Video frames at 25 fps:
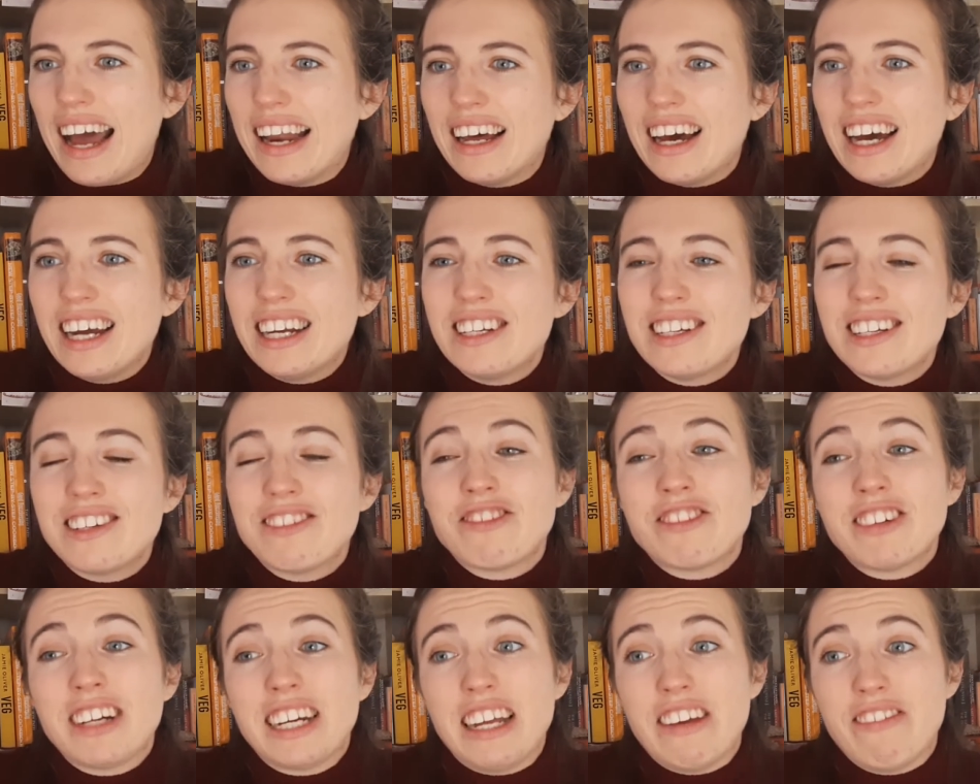I just
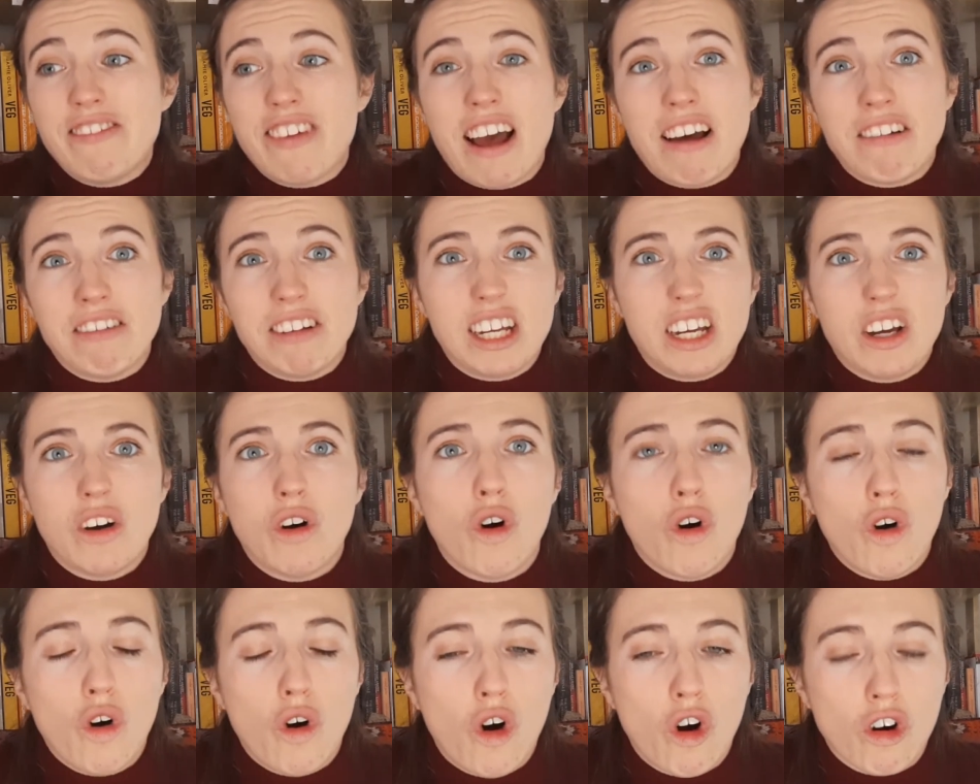really found it
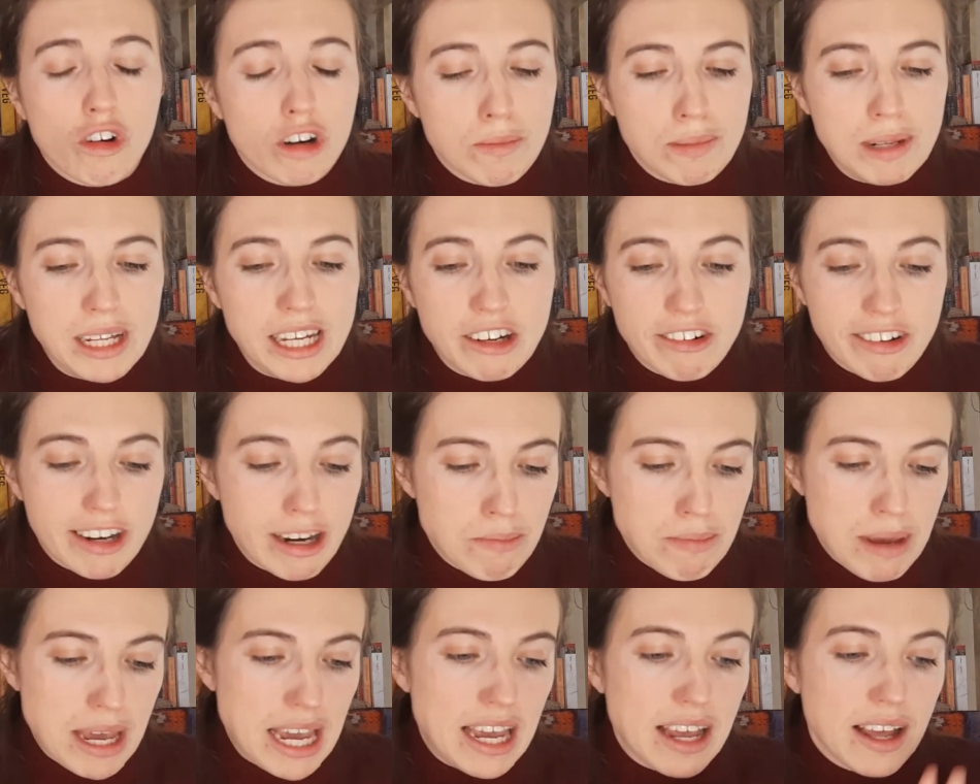horribly
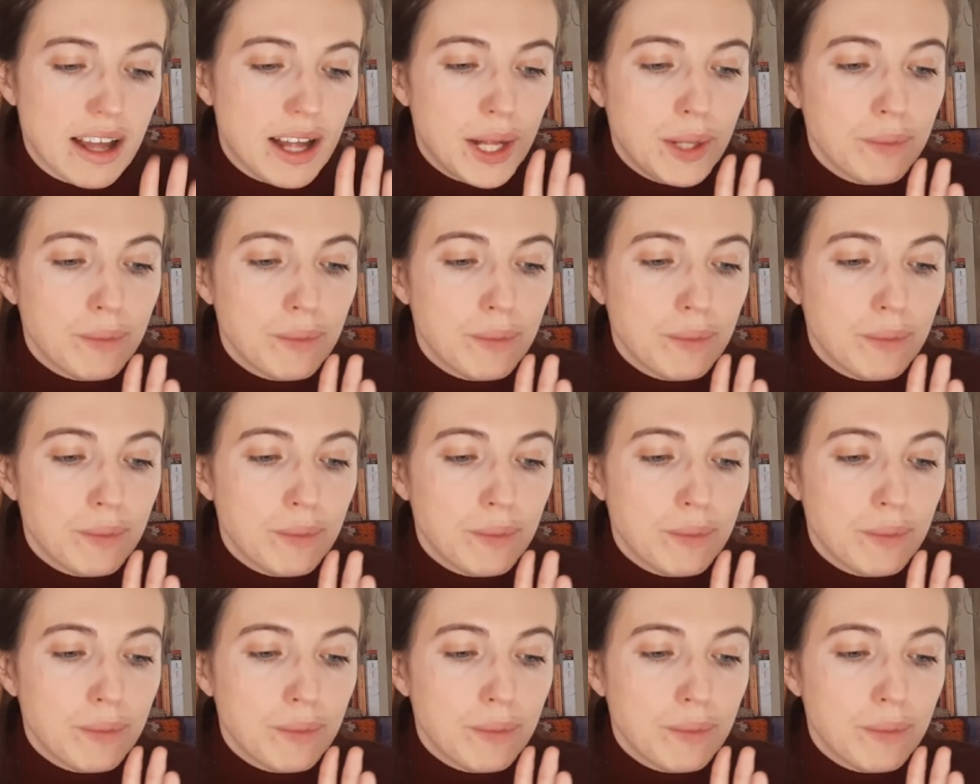creepy.